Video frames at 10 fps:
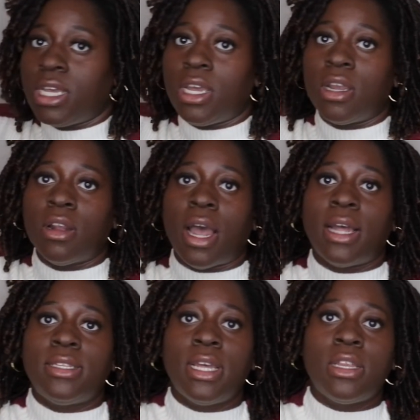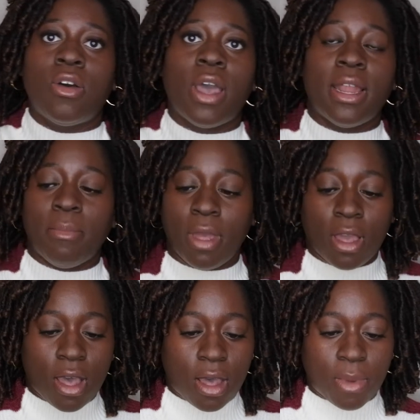here. I did go ahead and
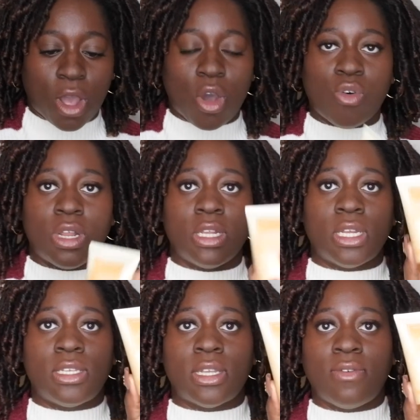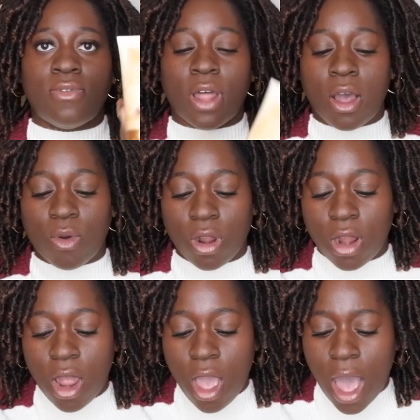pick up Golden
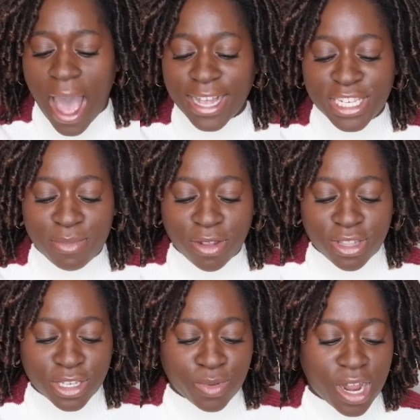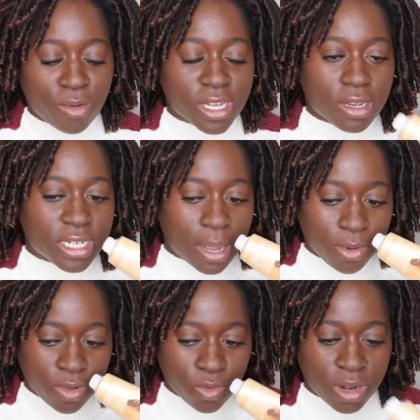Sunflower. I smelled this when I was out
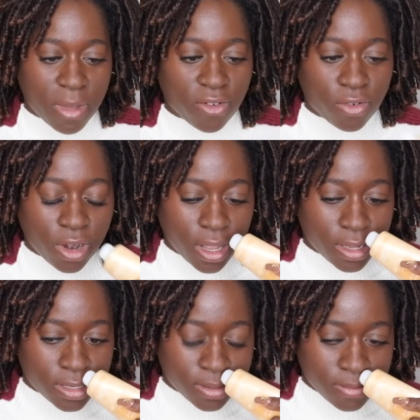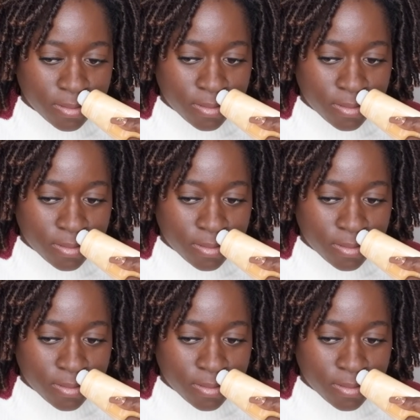shopping with one of my friends.